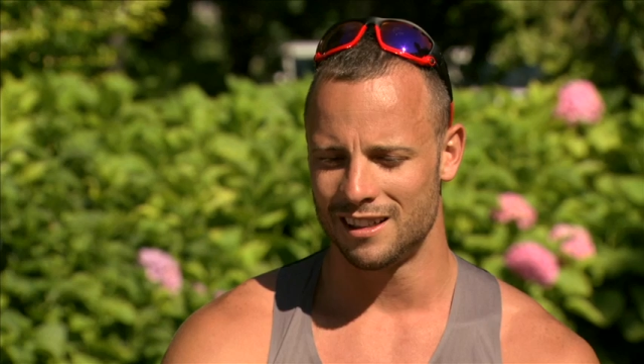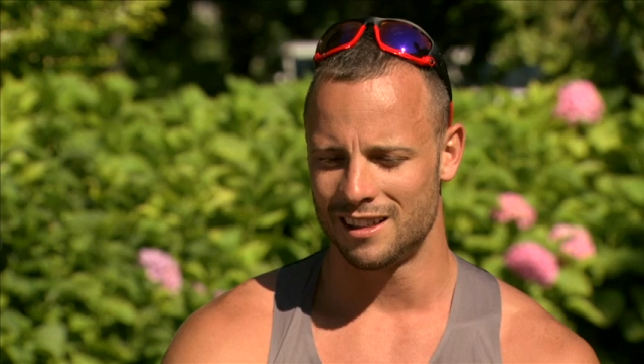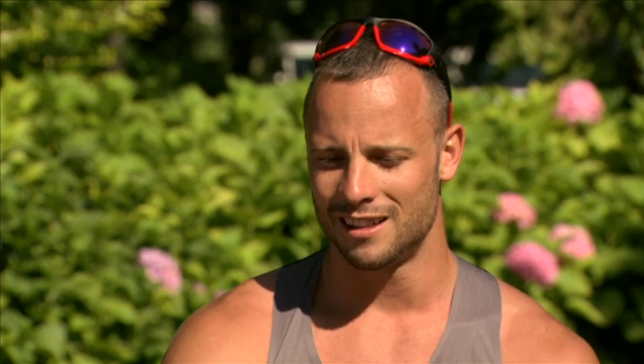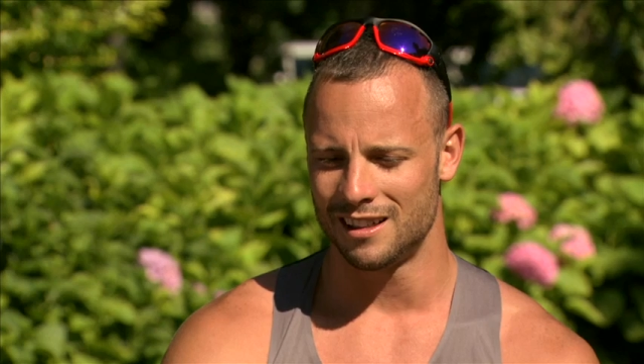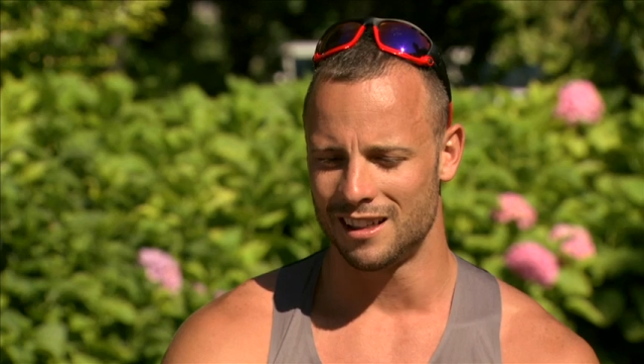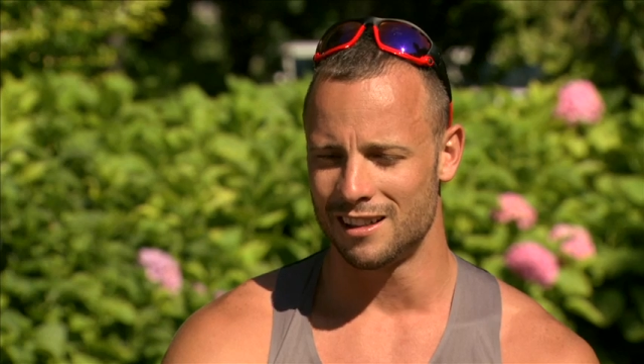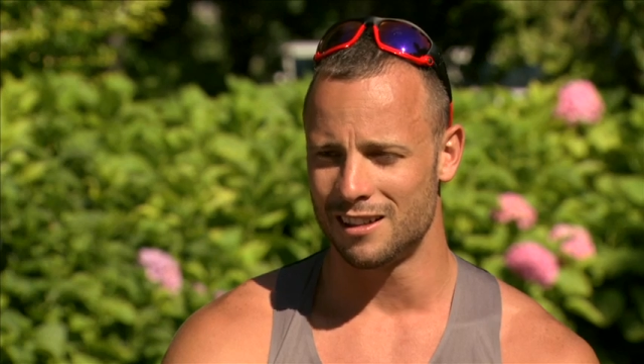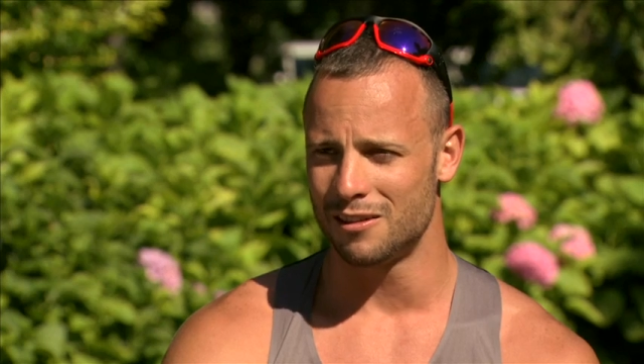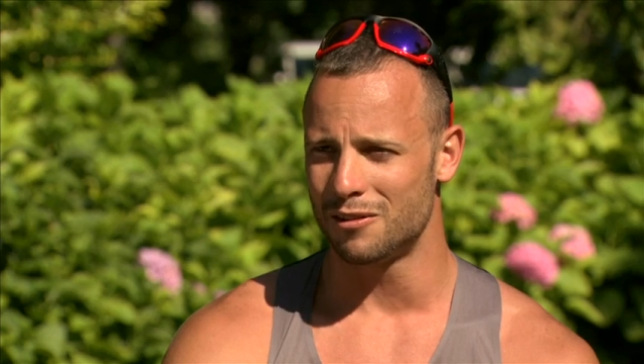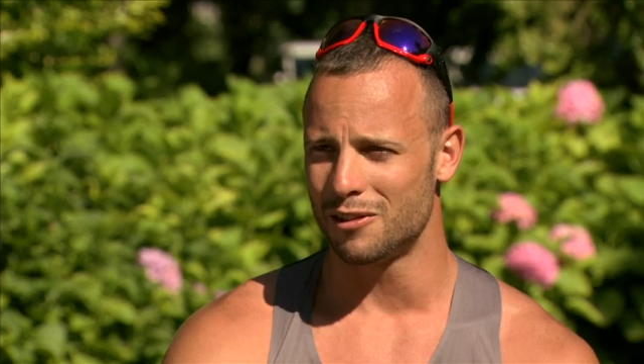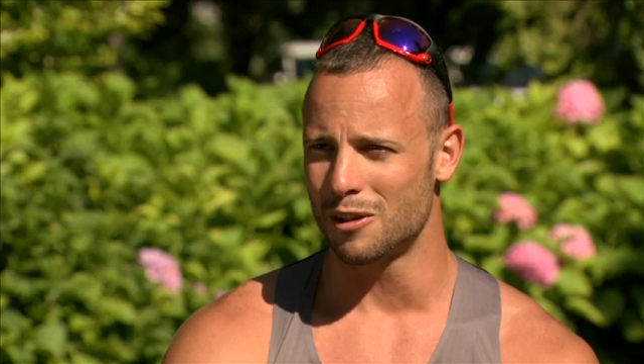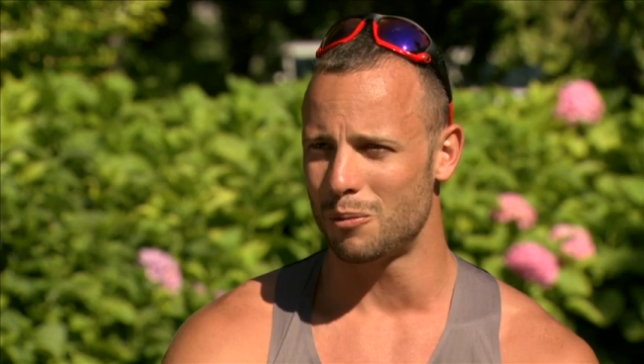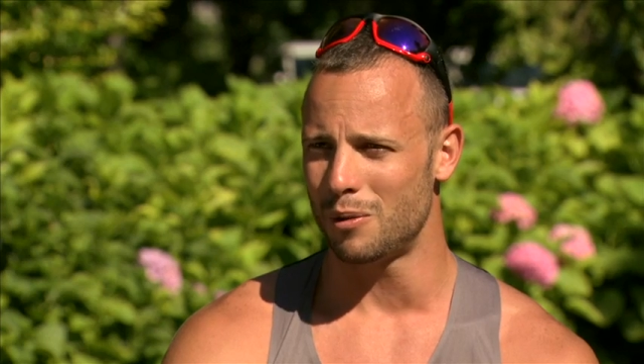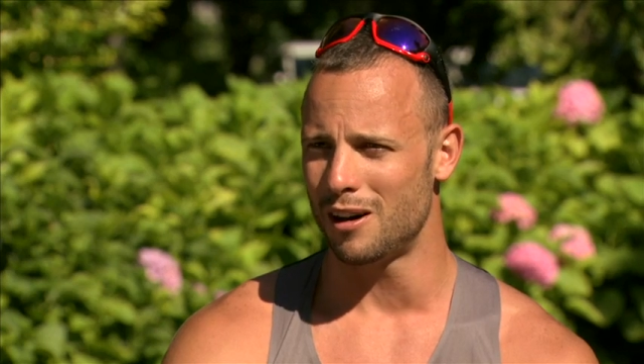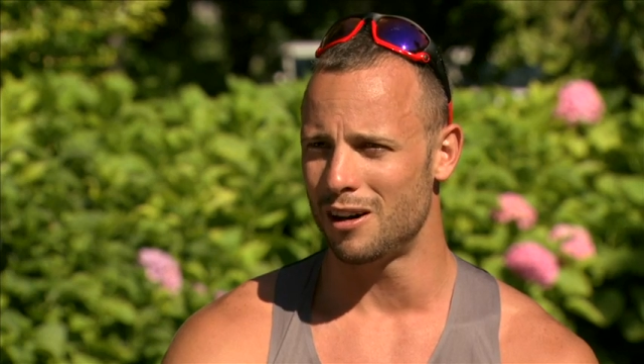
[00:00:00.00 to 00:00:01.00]
in London for
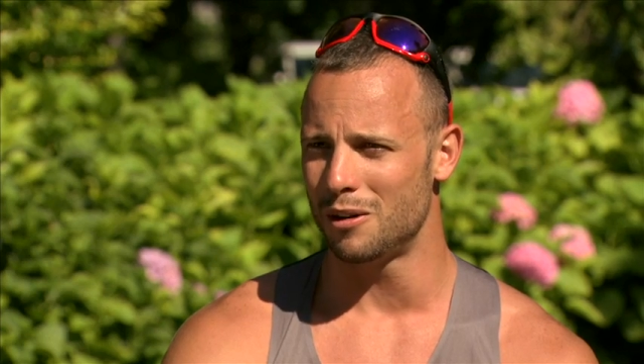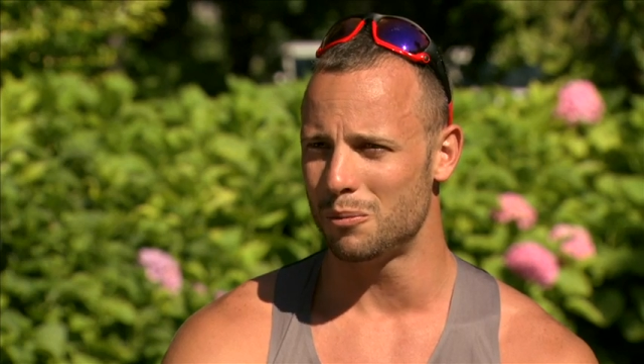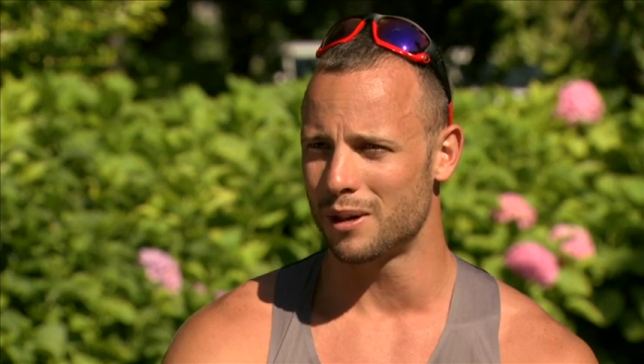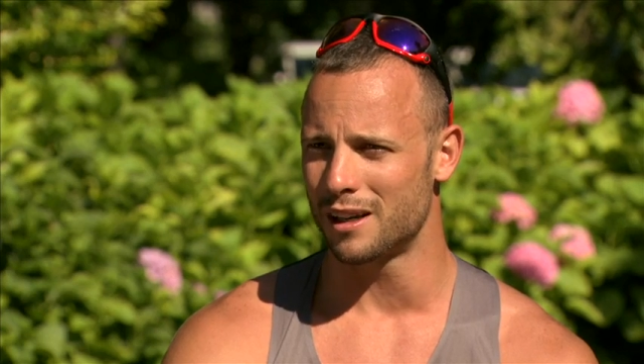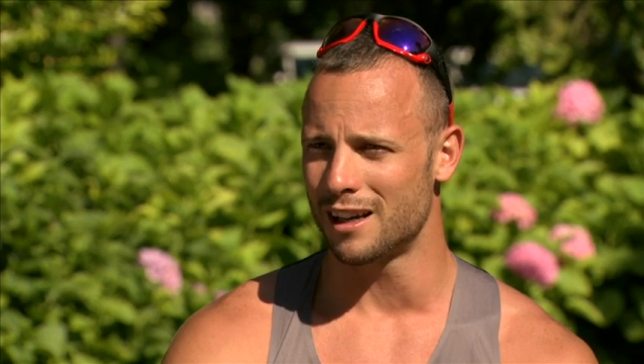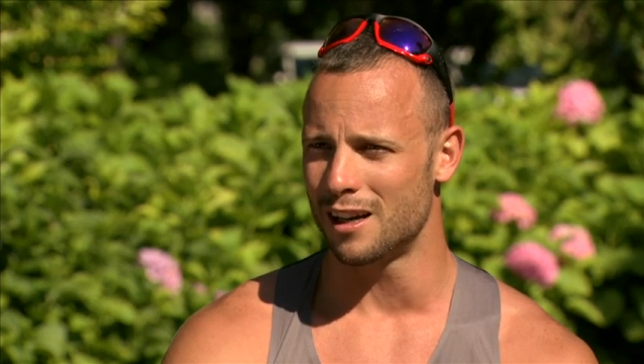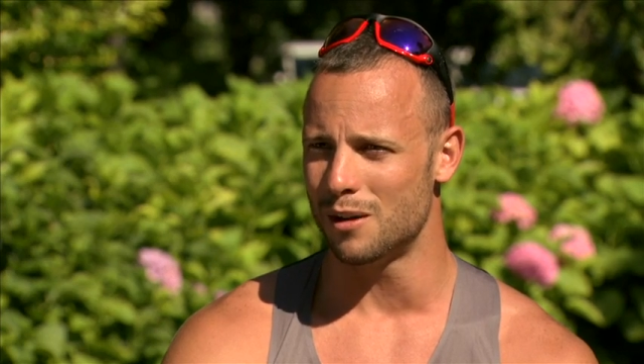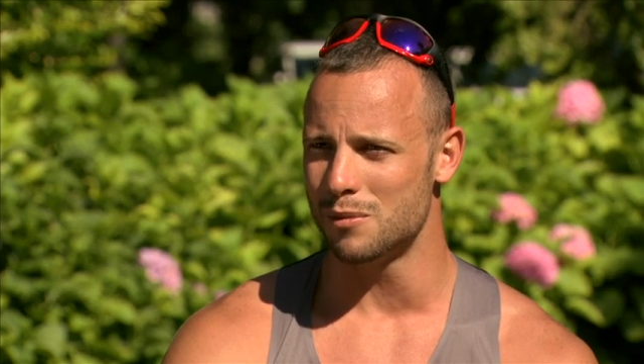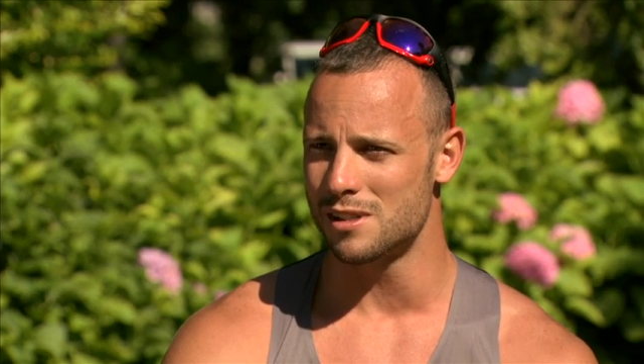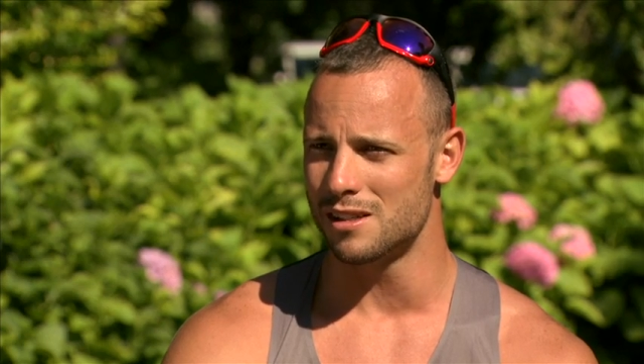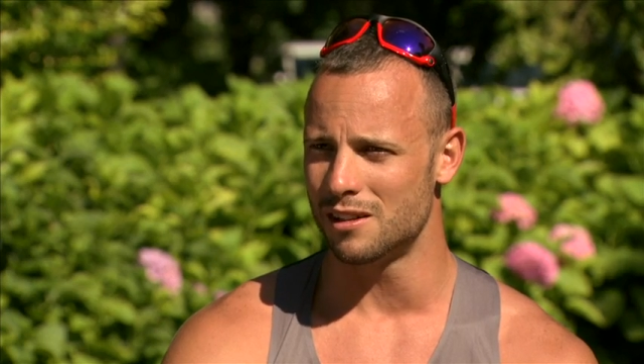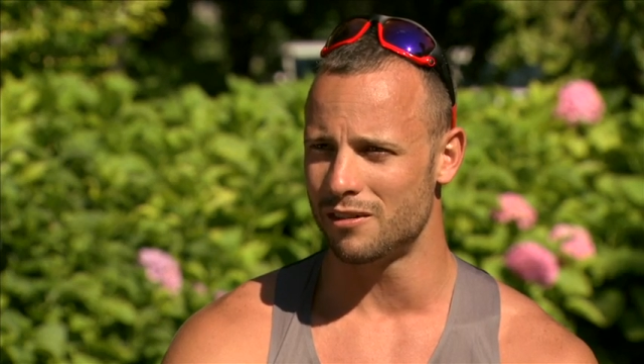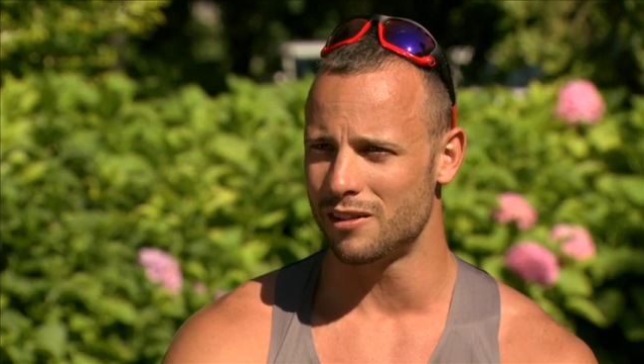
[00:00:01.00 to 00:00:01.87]
the Paralympic Games in the